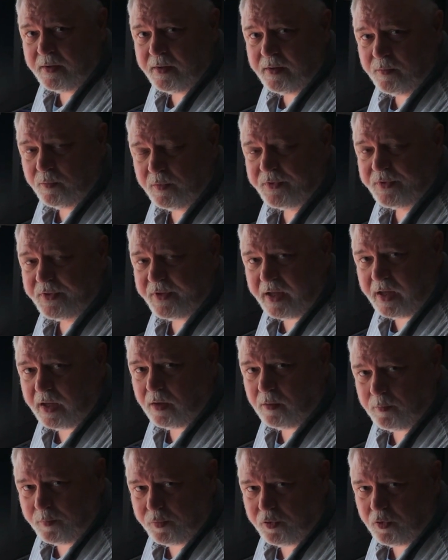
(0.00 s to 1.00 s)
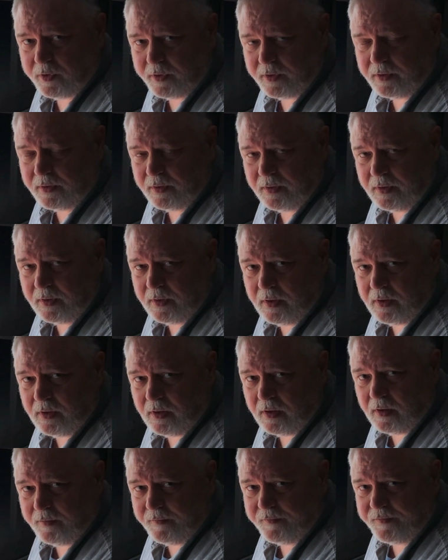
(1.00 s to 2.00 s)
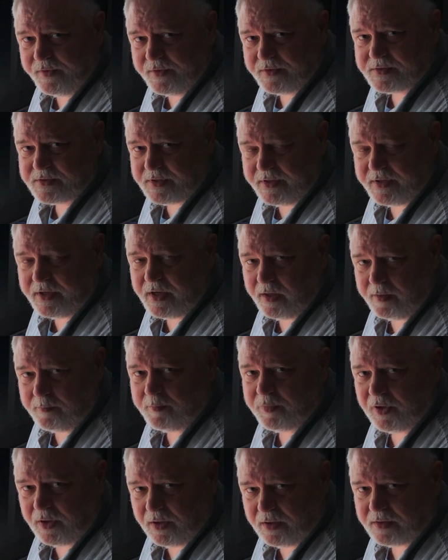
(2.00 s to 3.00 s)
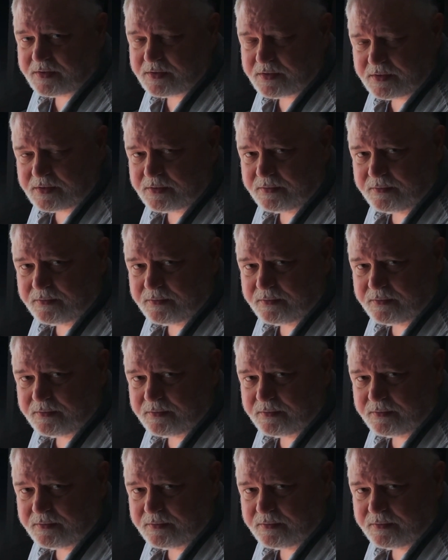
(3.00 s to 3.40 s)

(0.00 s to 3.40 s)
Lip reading: with the output of the Z9 Plus.